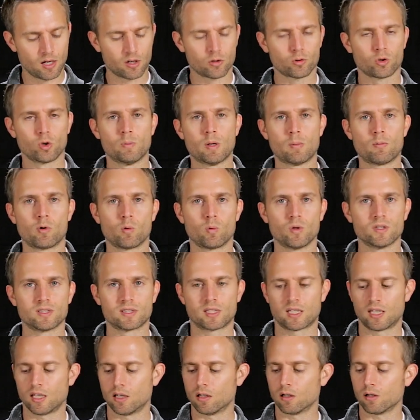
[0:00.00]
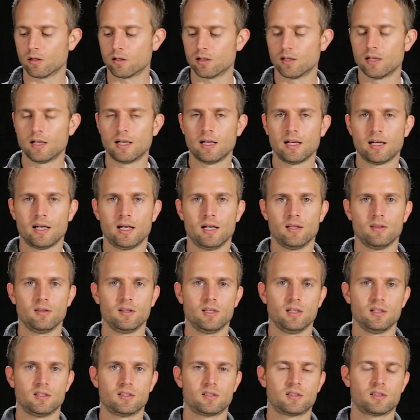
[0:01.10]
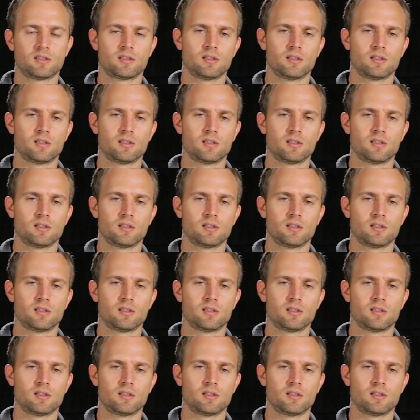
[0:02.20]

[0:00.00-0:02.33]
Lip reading: crew member was killed in the